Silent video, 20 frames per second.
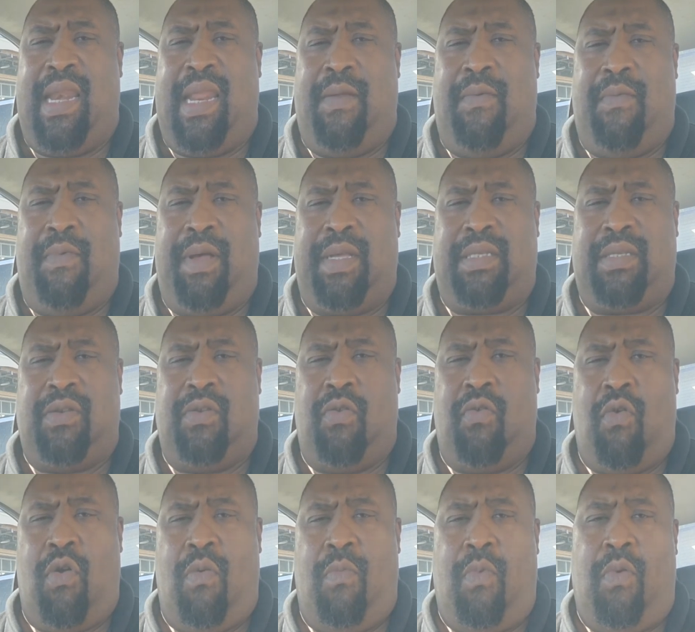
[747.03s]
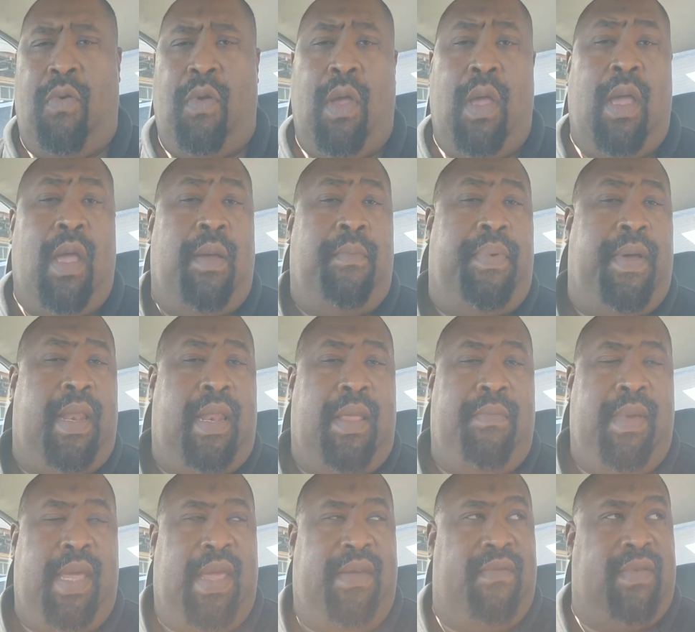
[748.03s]
and what's normal. But
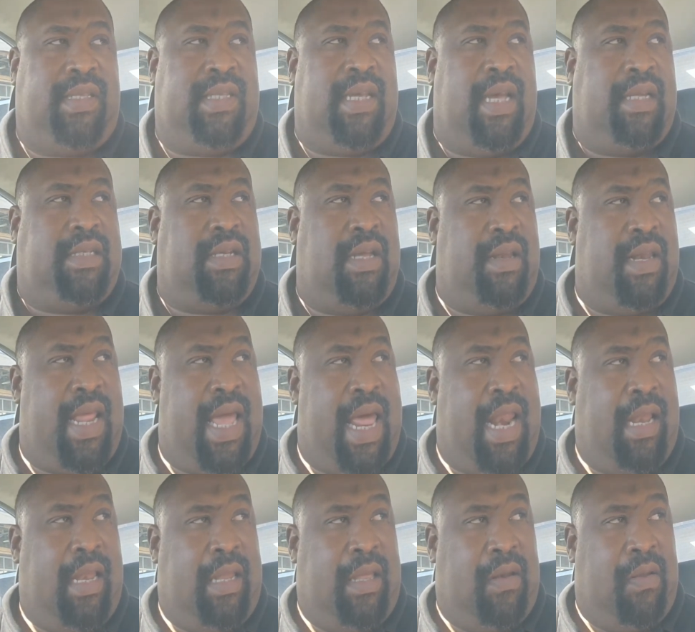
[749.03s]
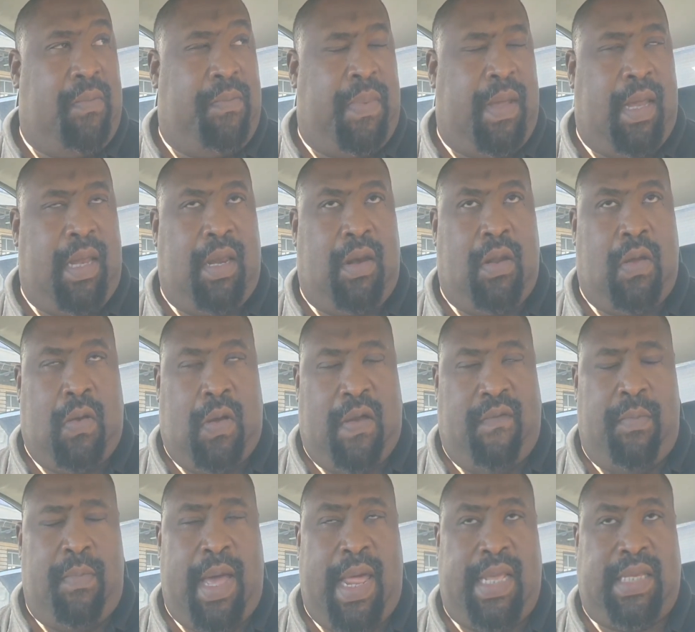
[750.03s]
let me even touch on that a little bit. You know,
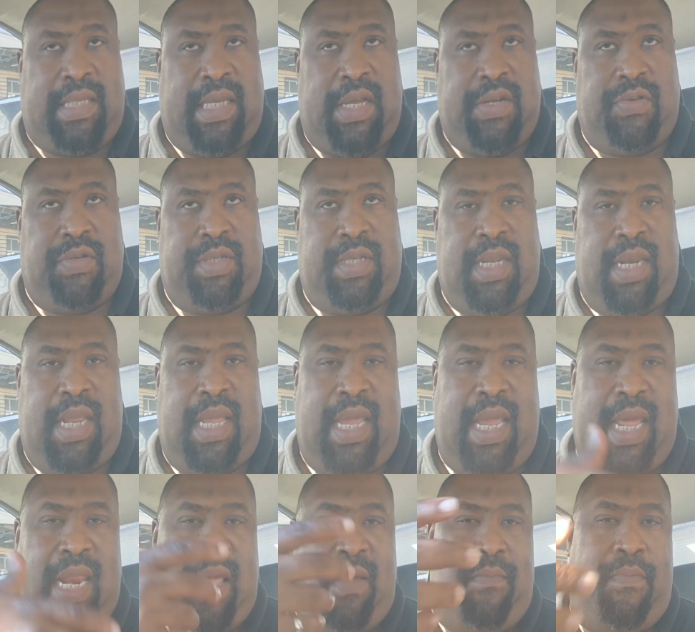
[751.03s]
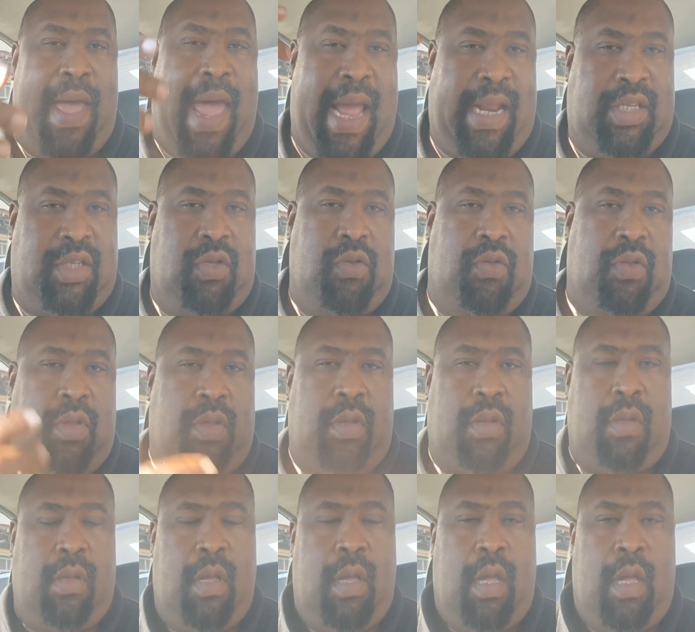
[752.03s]
everybody's interested in getting back to
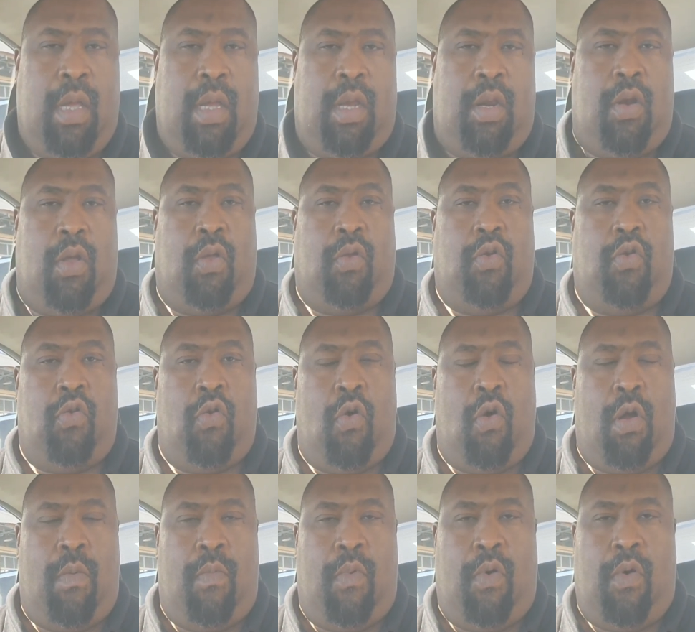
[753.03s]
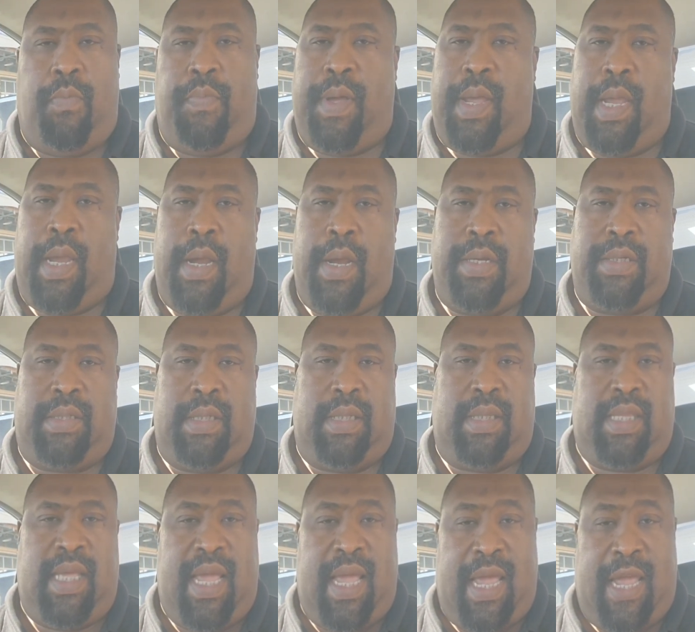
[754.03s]
the, you know, normal. But here's the
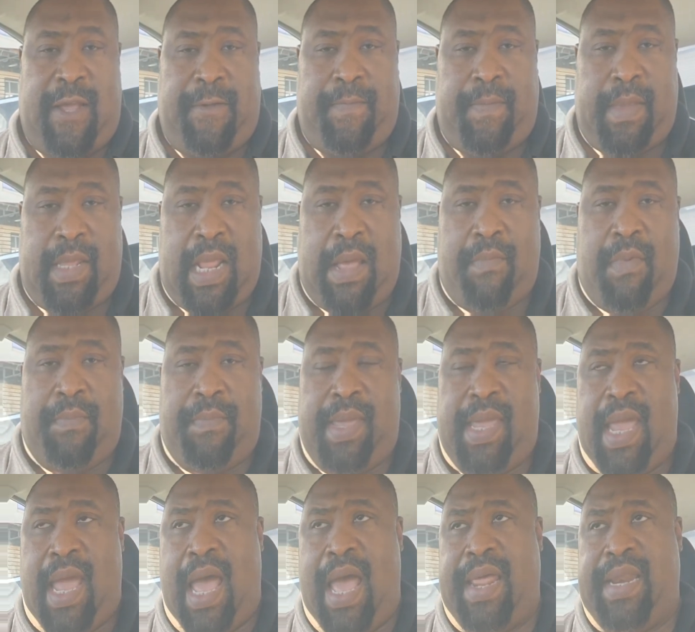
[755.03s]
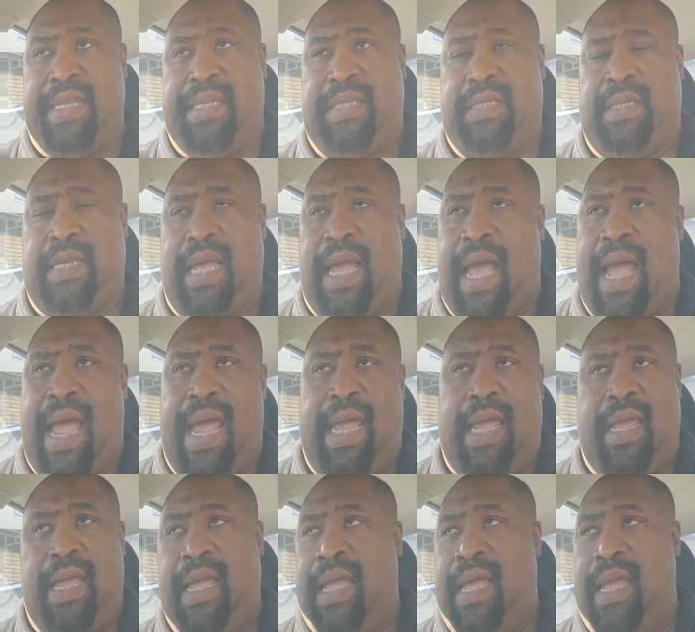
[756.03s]
thing, and I'm gonna be honest. I